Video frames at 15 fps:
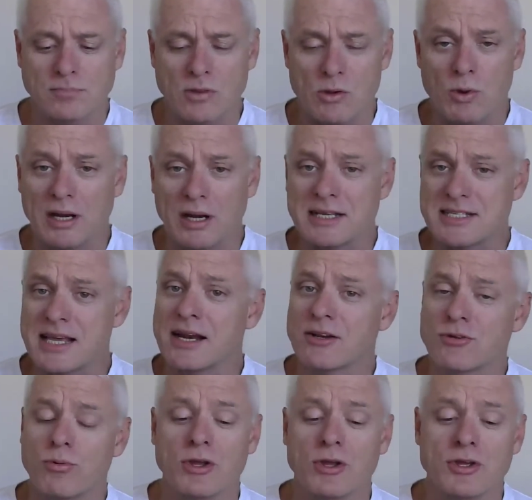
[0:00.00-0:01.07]
really set it
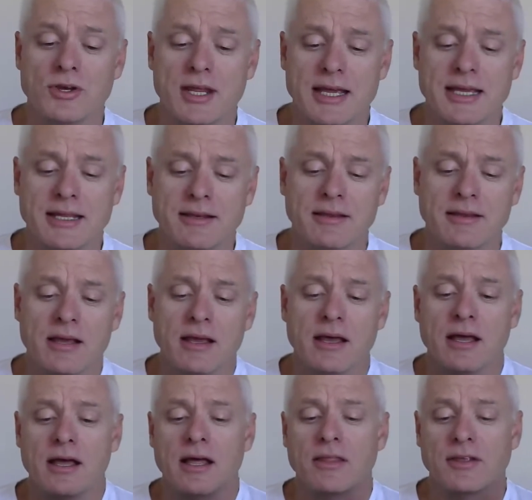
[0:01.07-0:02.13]
to what you need.
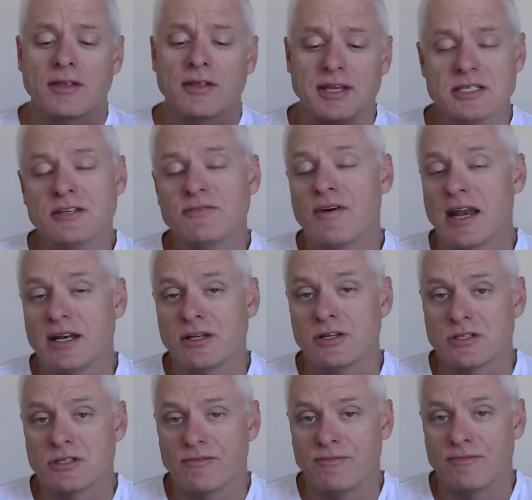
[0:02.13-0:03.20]
The
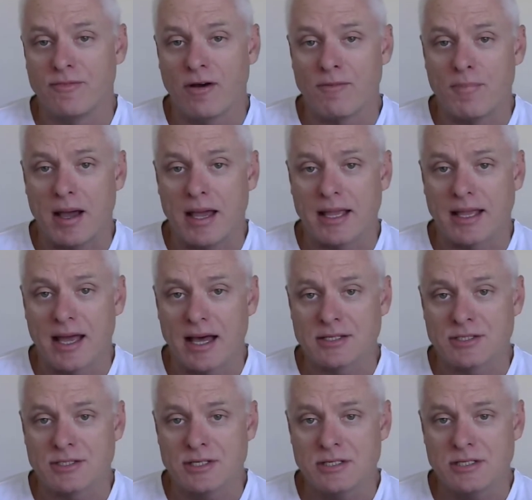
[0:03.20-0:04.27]
disadvantages of
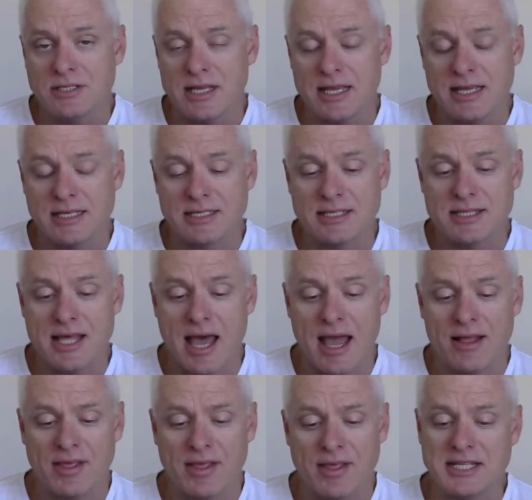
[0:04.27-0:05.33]
baitcasters is
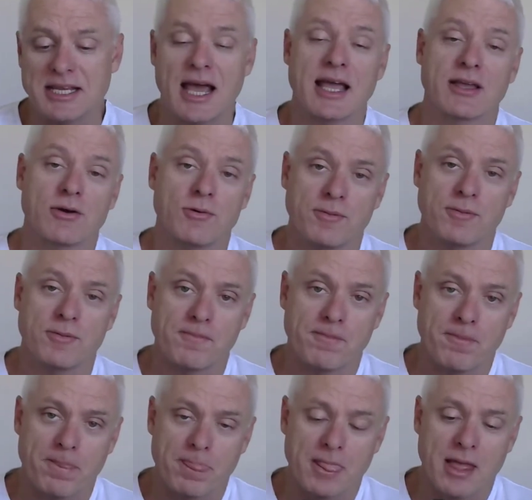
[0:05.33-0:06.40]
that they tangle.
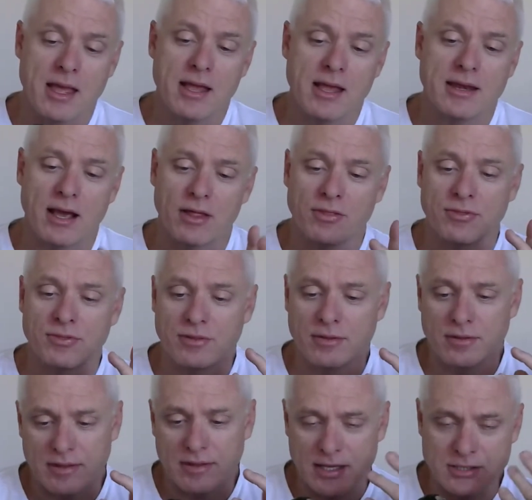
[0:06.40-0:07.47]
Now,
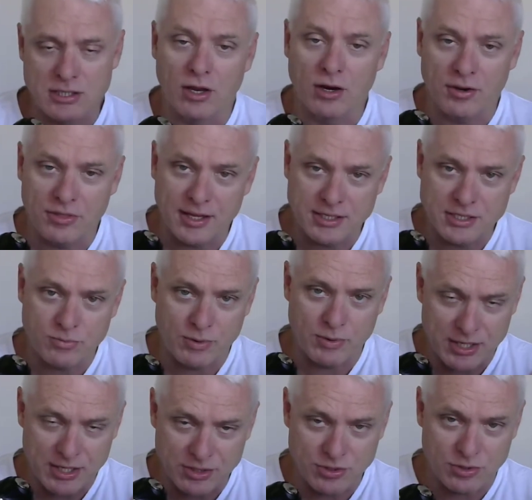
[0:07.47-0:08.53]
there's a lot of things that we
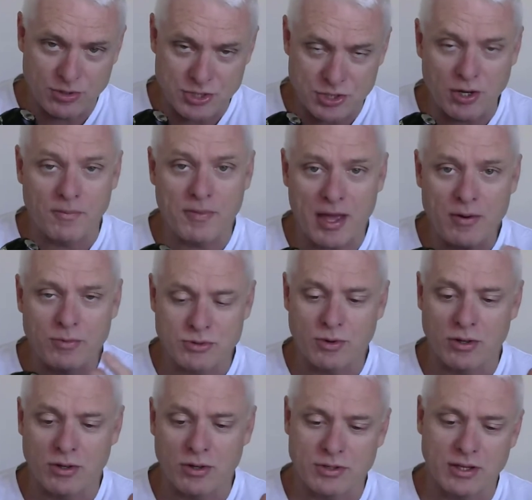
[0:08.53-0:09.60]
can do to stop that, which
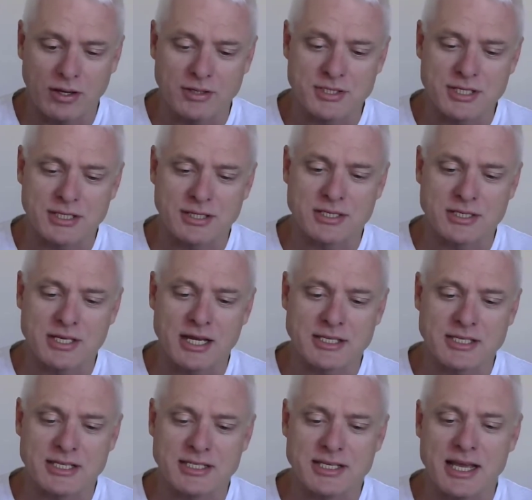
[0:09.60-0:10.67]
I'll
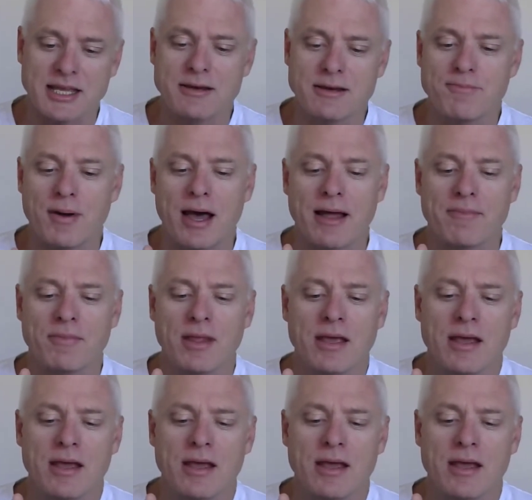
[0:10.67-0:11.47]
discuss in a second, but